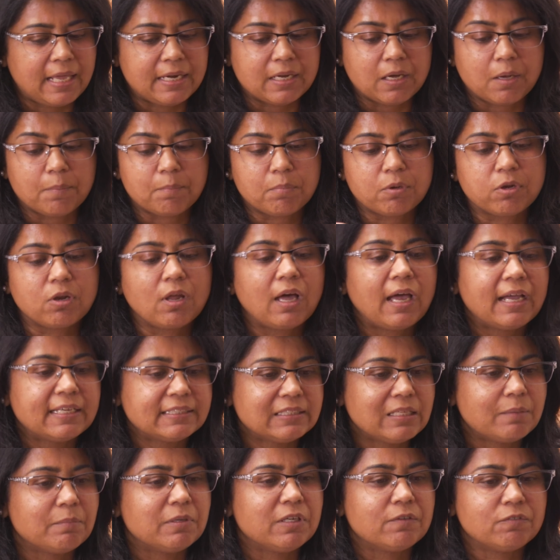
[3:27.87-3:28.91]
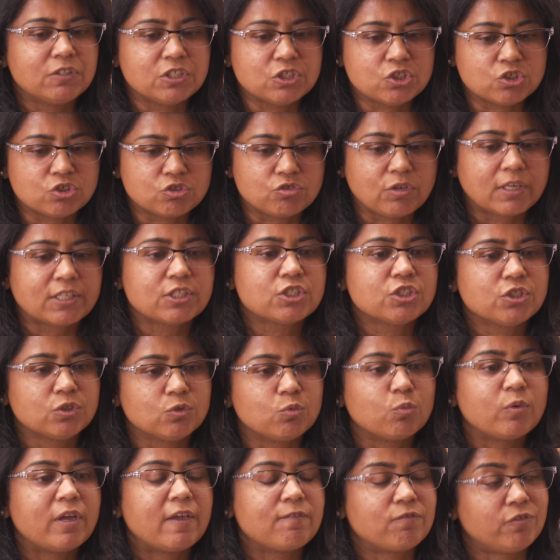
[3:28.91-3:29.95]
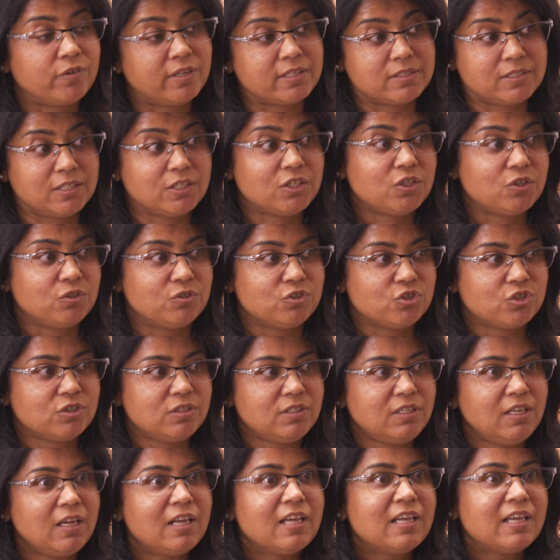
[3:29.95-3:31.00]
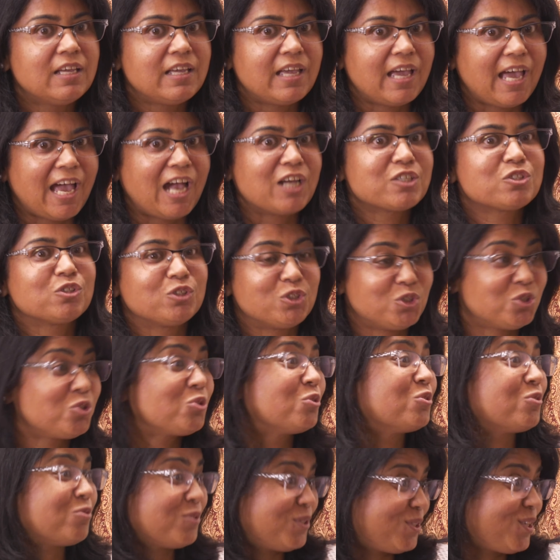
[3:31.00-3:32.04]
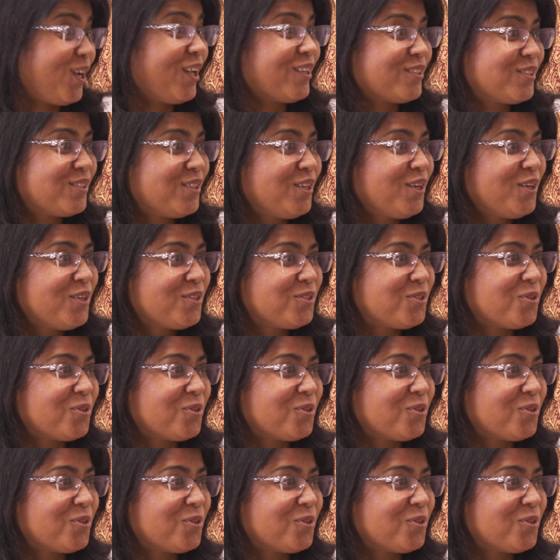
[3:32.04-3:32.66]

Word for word: and applying them in a very structured way for execution actually showed results.